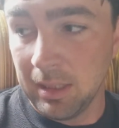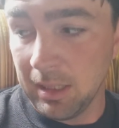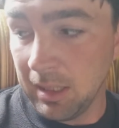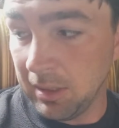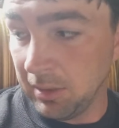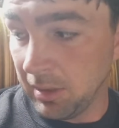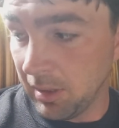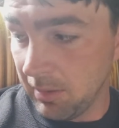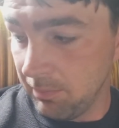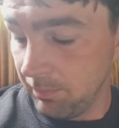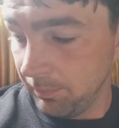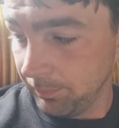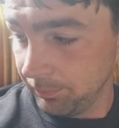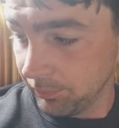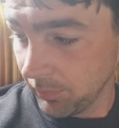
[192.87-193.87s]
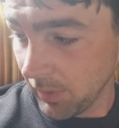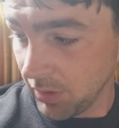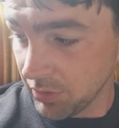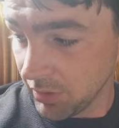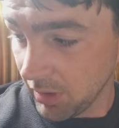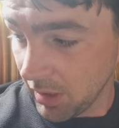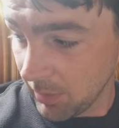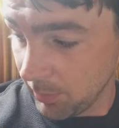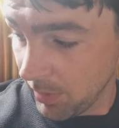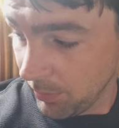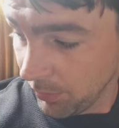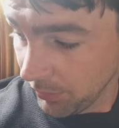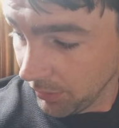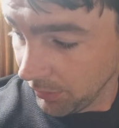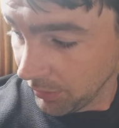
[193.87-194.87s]
And there's a lot of
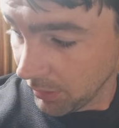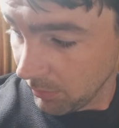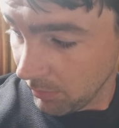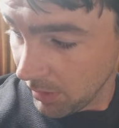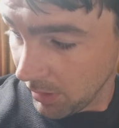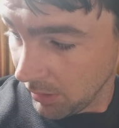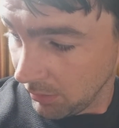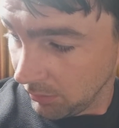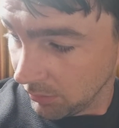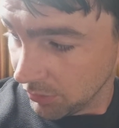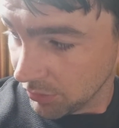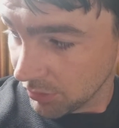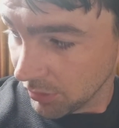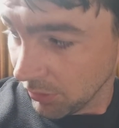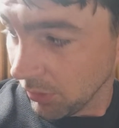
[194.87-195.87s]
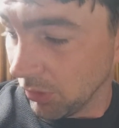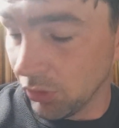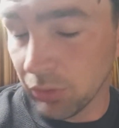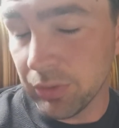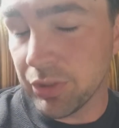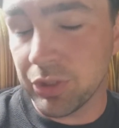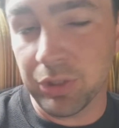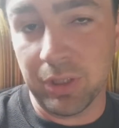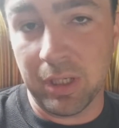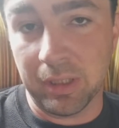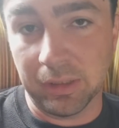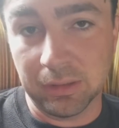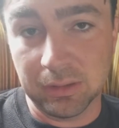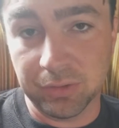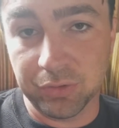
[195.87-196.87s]
people that look at me and just go, "Oh, it's
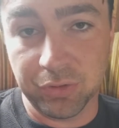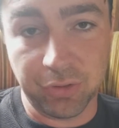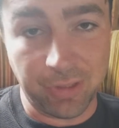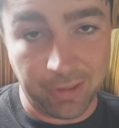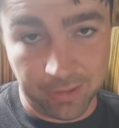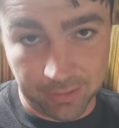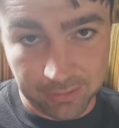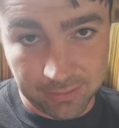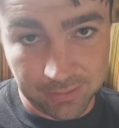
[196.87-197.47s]
genetics. It's genetics."